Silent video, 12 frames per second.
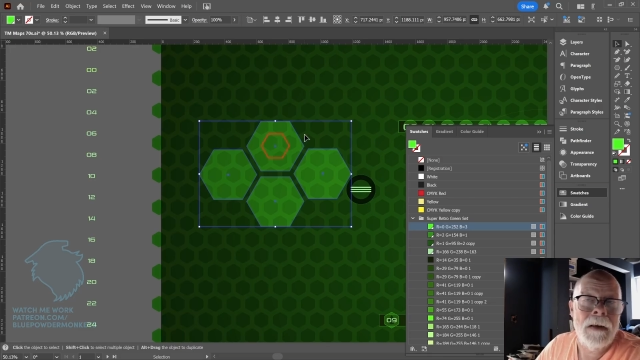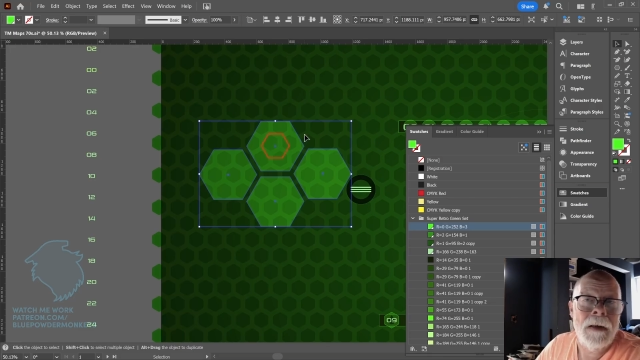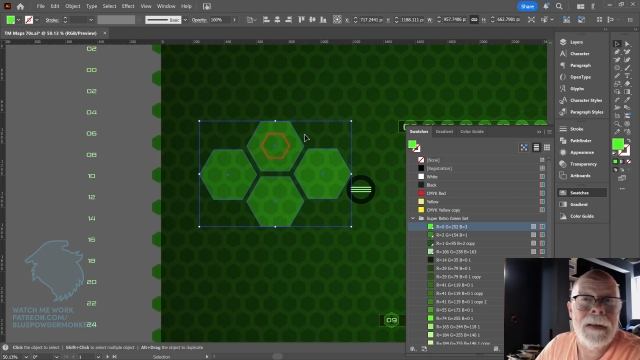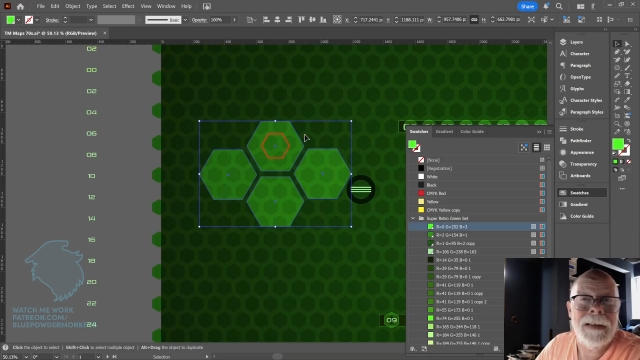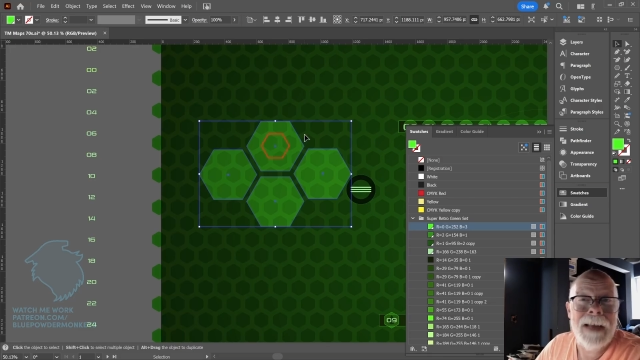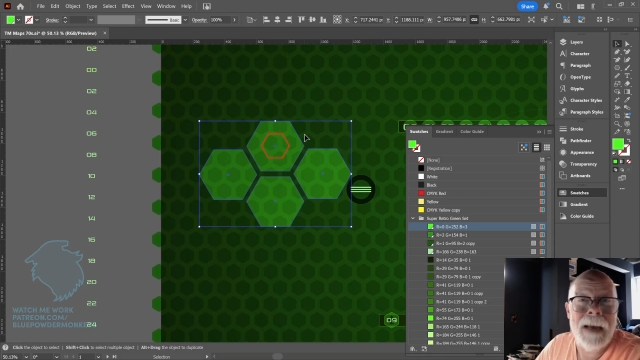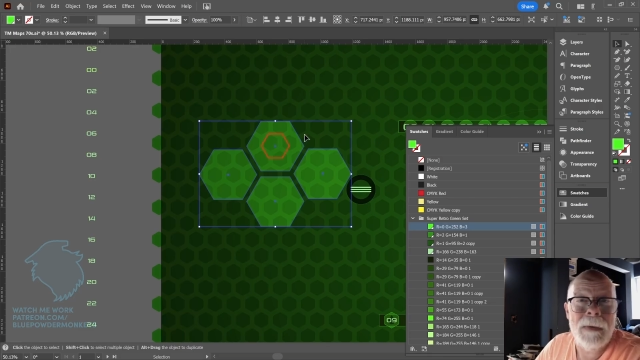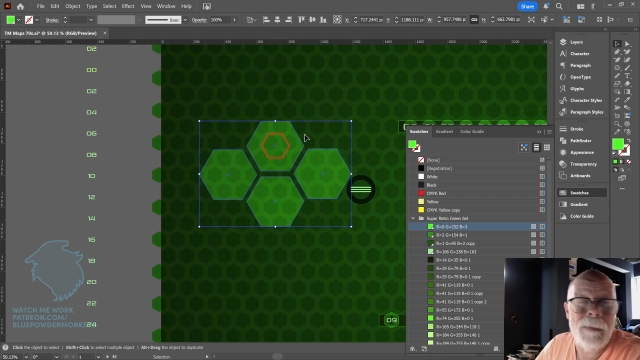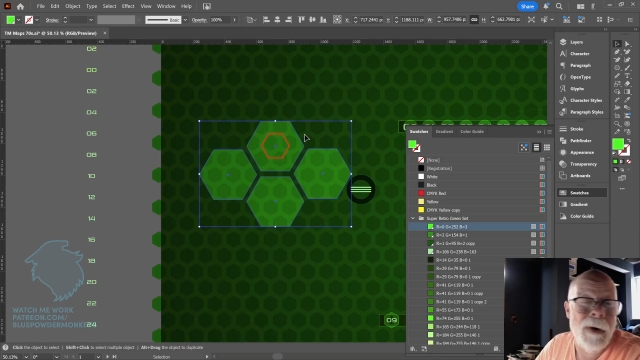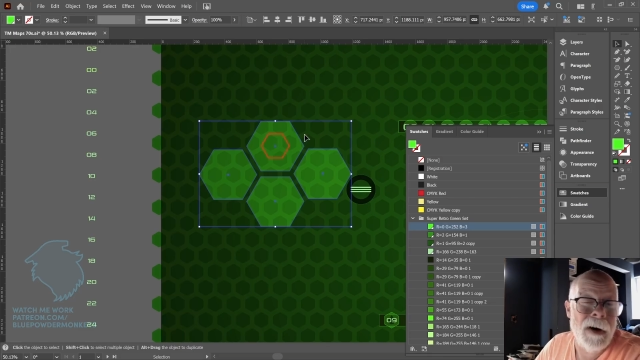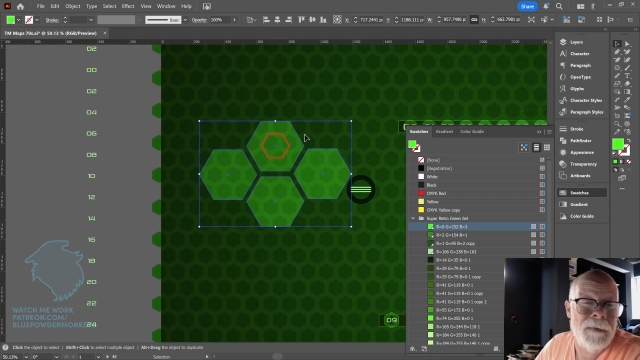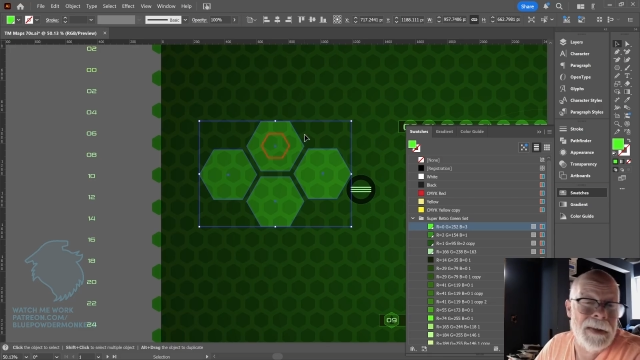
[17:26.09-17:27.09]
the tablet
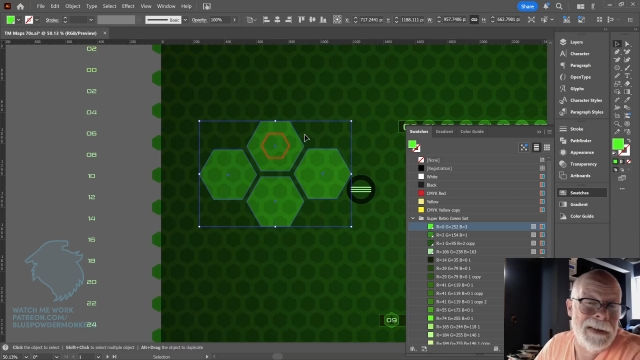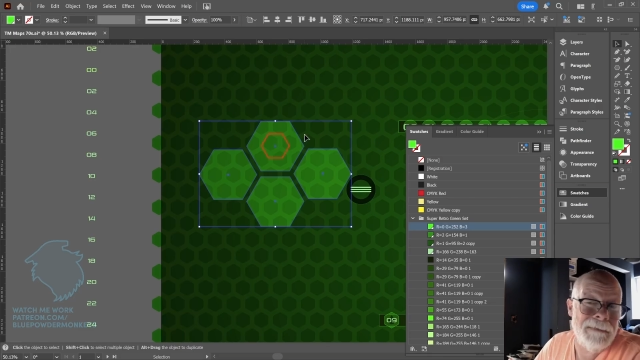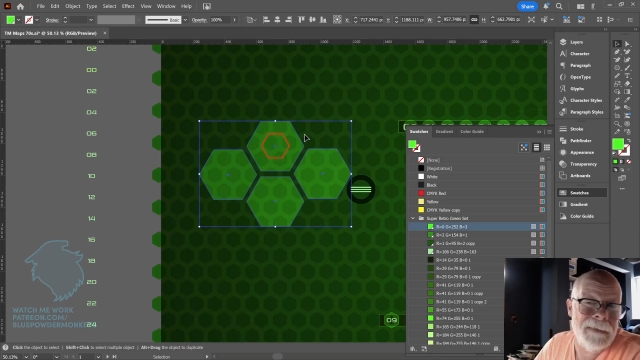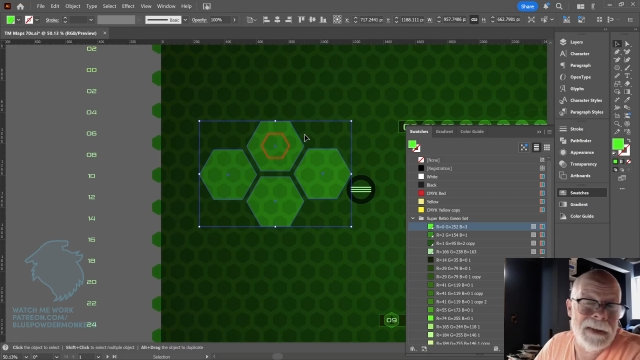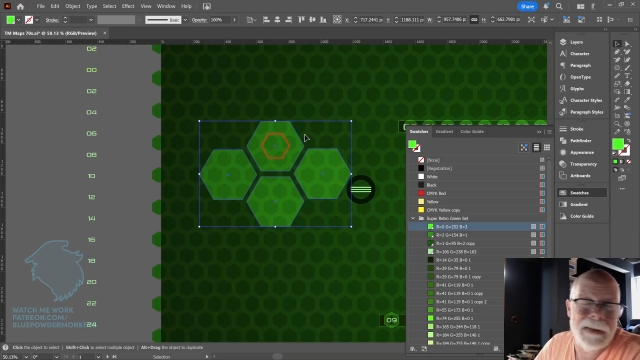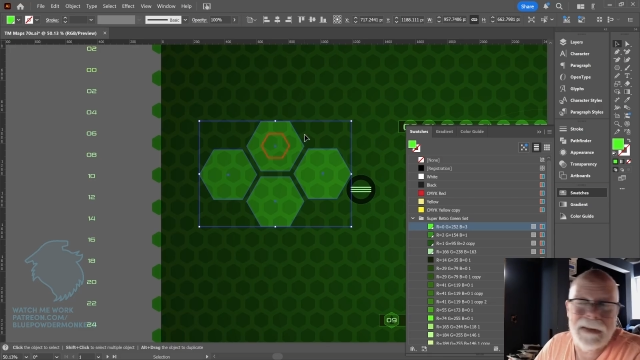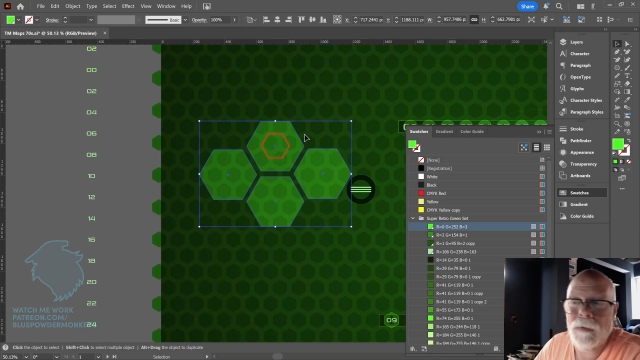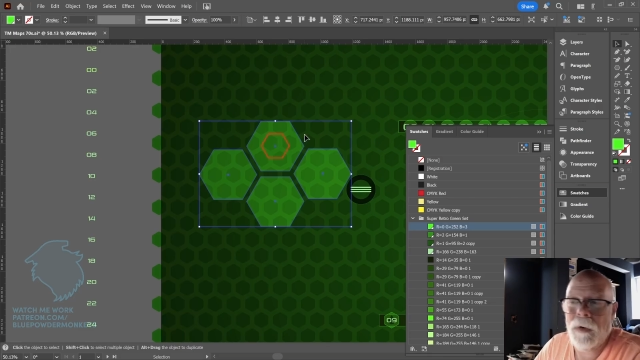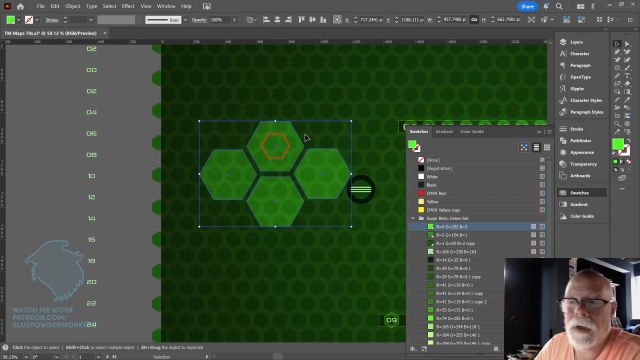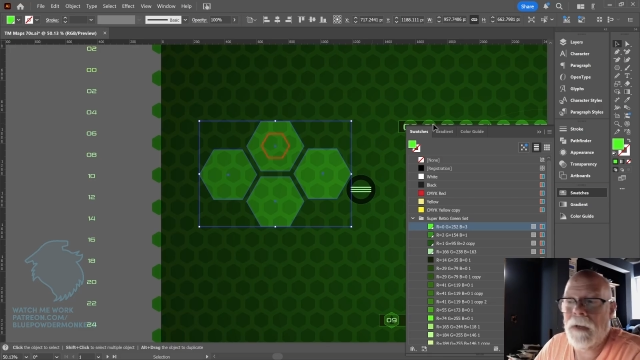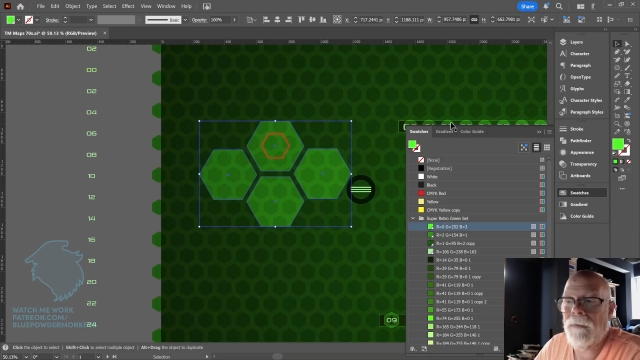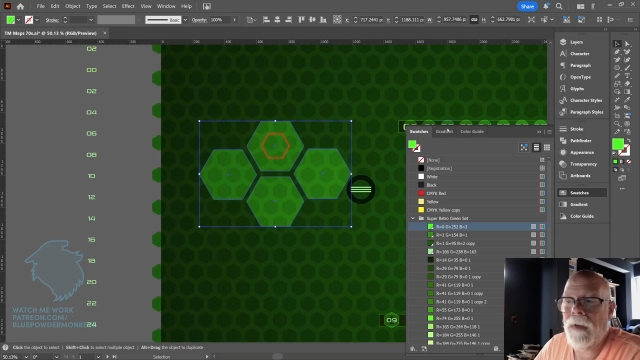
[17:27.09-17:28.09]
part of it is still
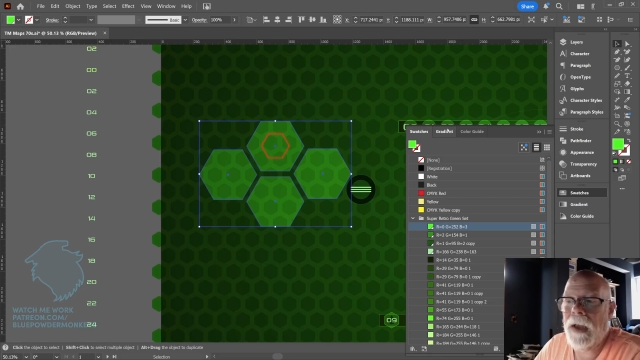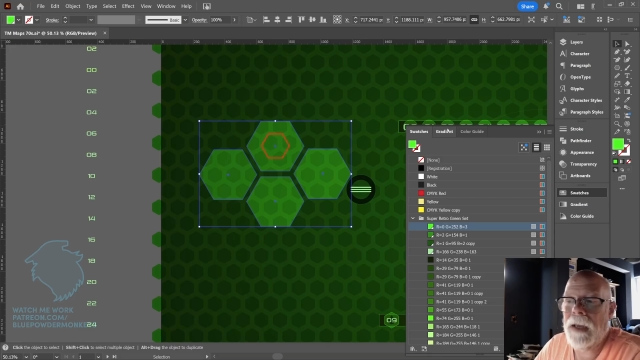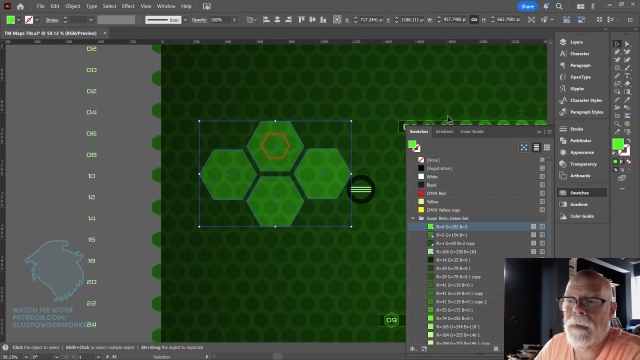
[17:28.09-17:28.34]
working fine,